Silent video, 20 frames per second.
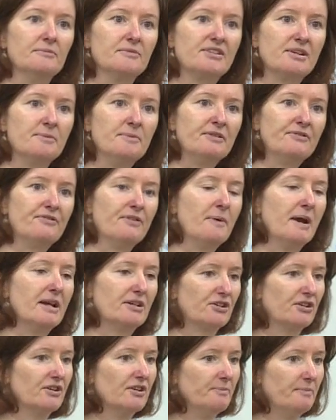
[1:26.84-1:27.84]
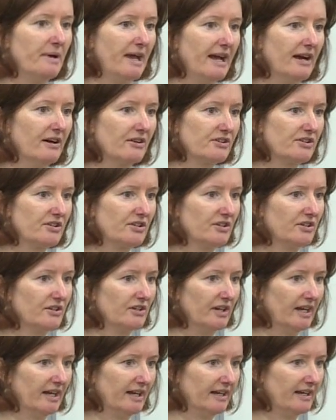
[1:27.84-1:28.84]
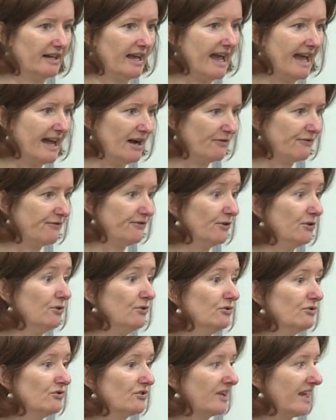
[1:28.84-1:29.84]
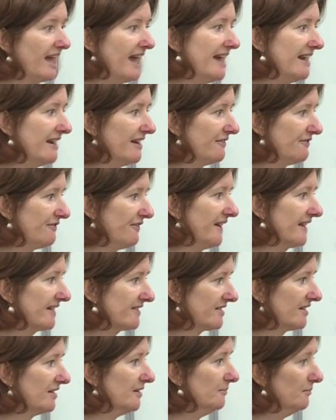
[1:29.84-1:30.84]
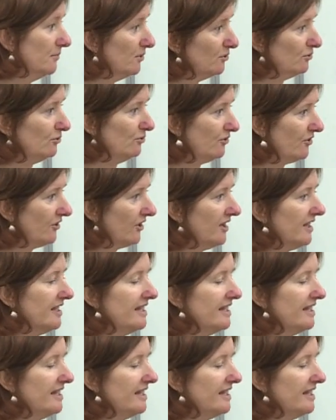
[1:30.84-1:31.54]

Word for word: some information about how food can affect mood,